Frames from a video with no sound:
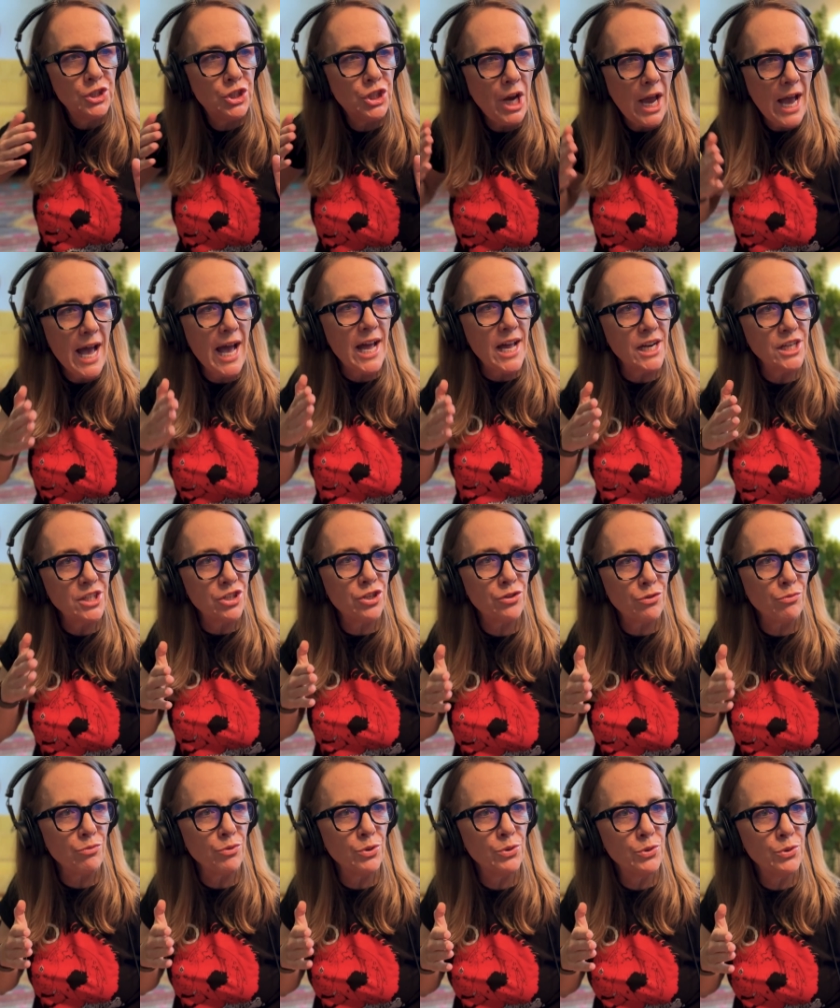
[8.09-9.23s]
charge
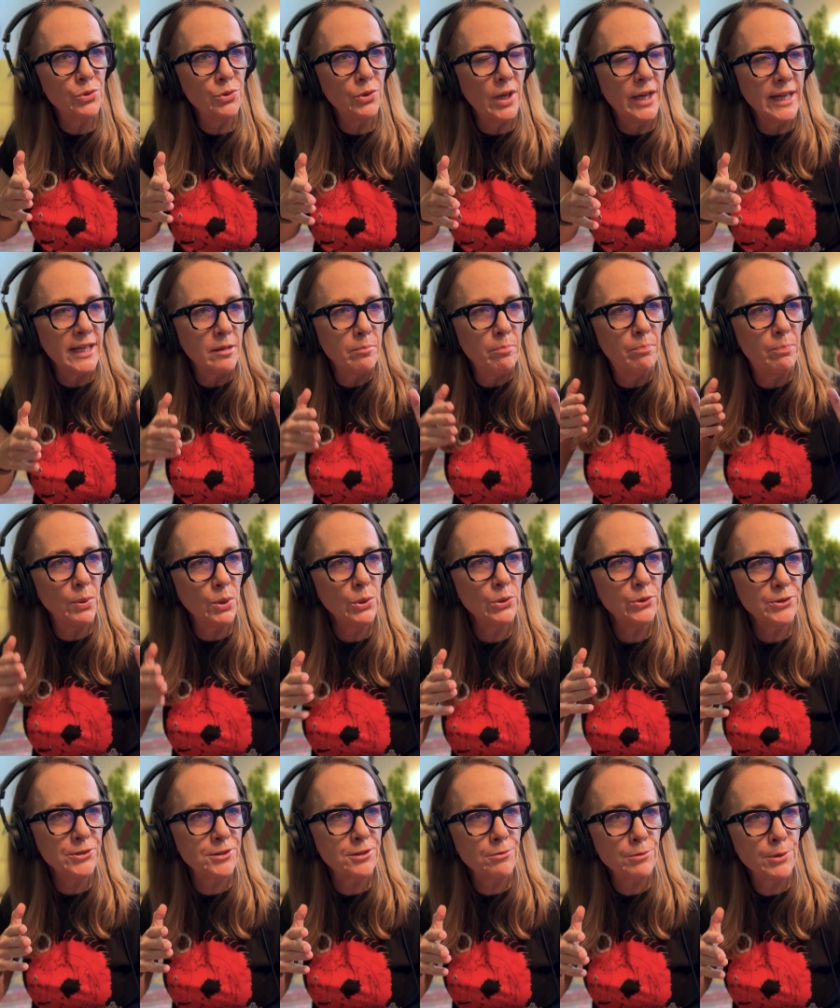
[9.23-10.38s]
through like
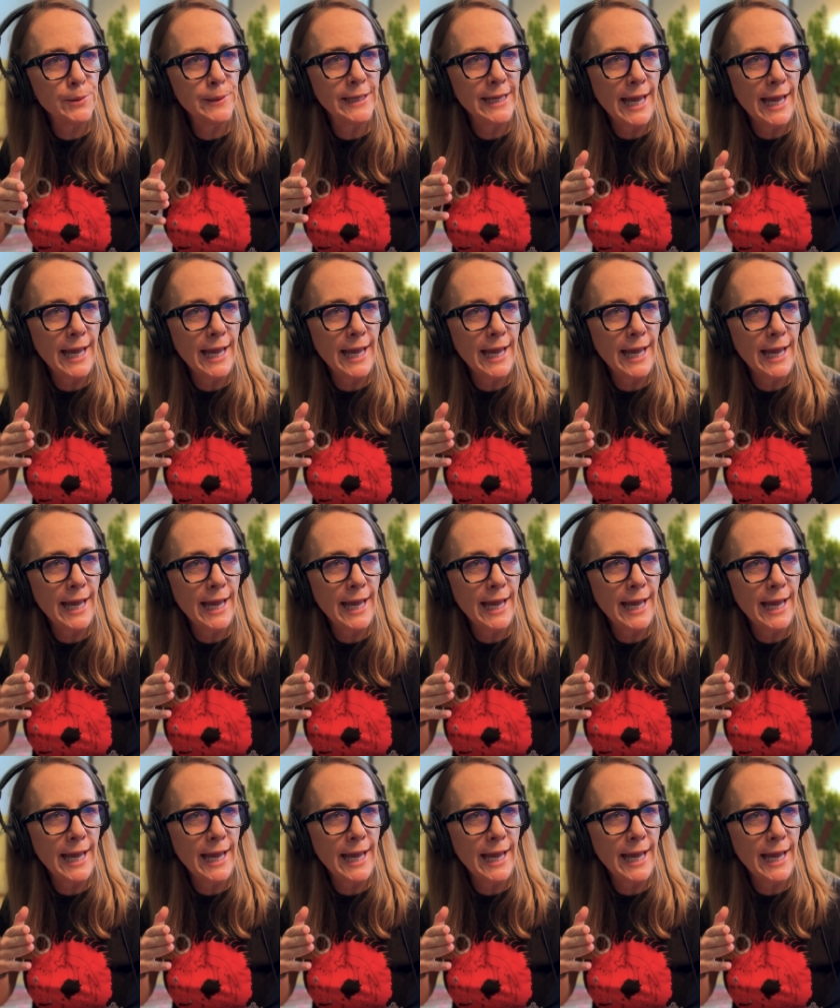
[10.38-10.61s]
bulls through a